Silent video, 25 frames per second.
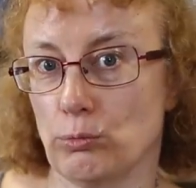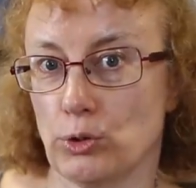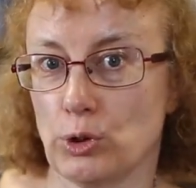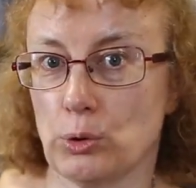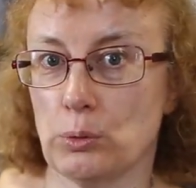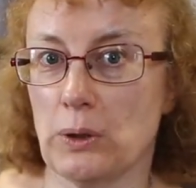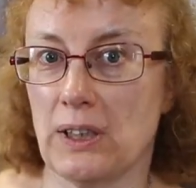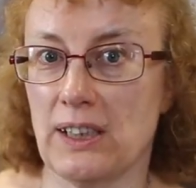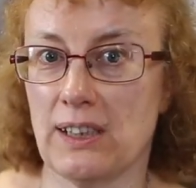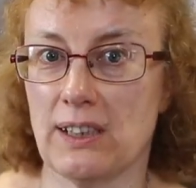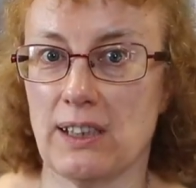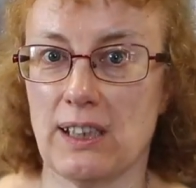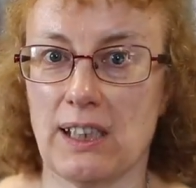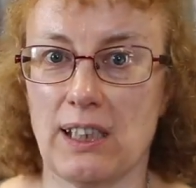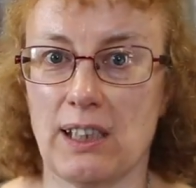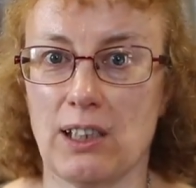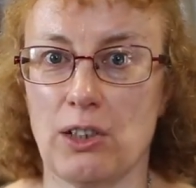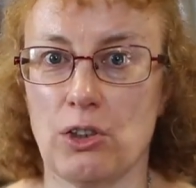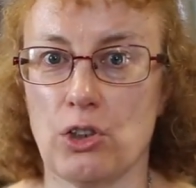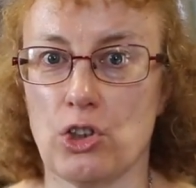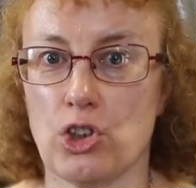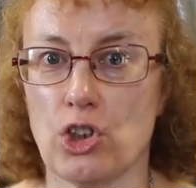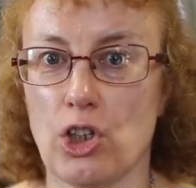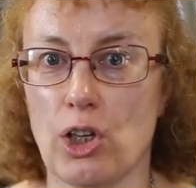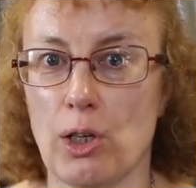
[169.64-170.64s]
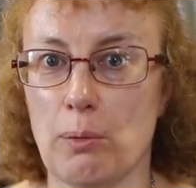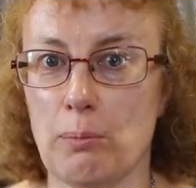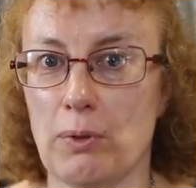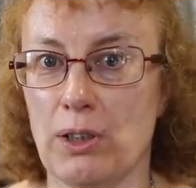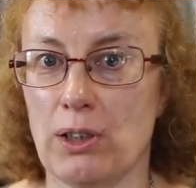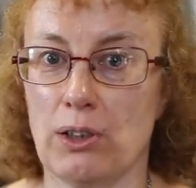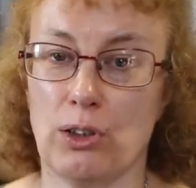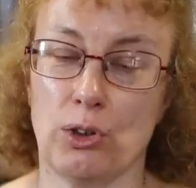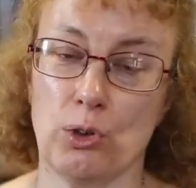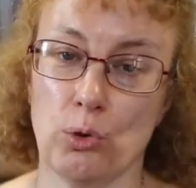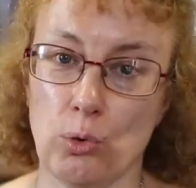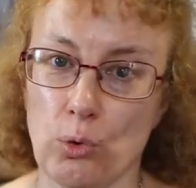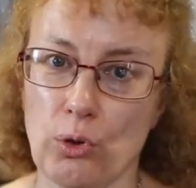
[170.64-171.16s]
20 in
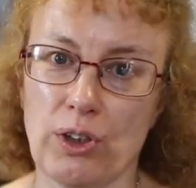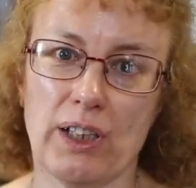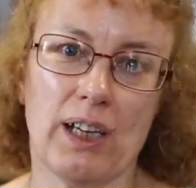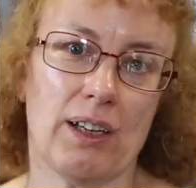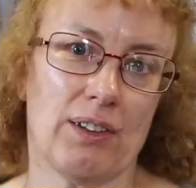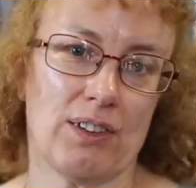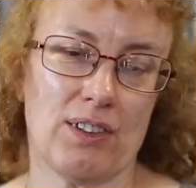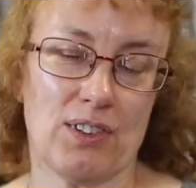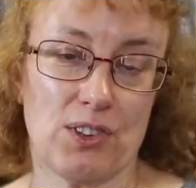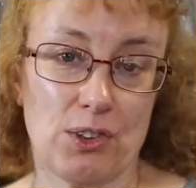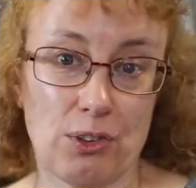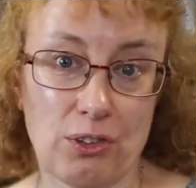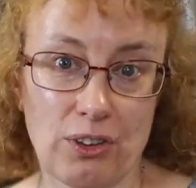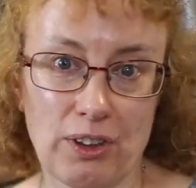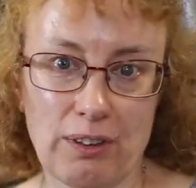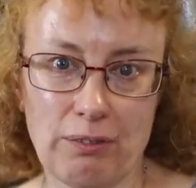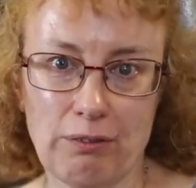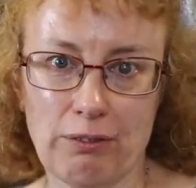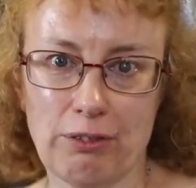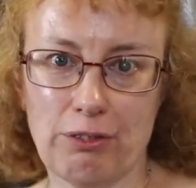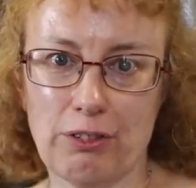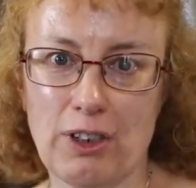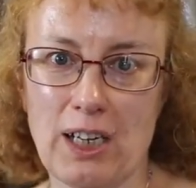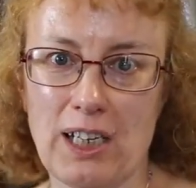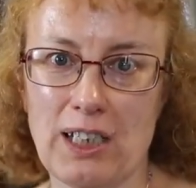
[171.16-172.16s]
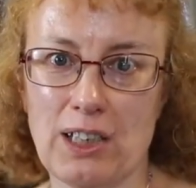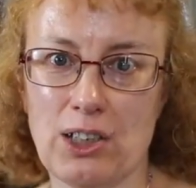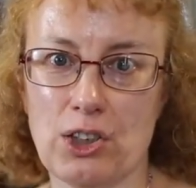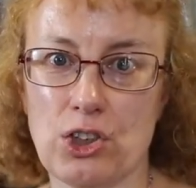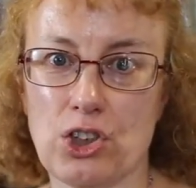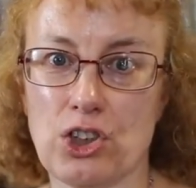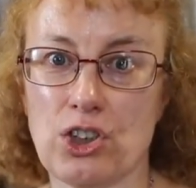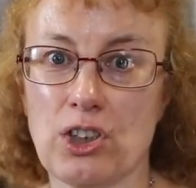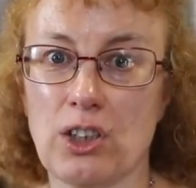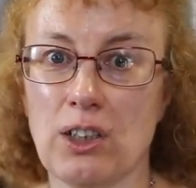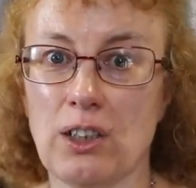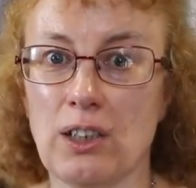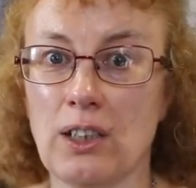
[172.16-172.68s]
German, and all the others are in
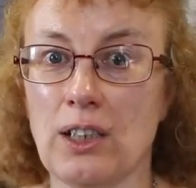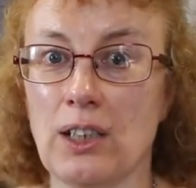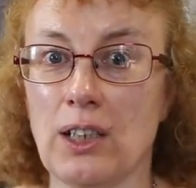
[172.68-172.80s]
French.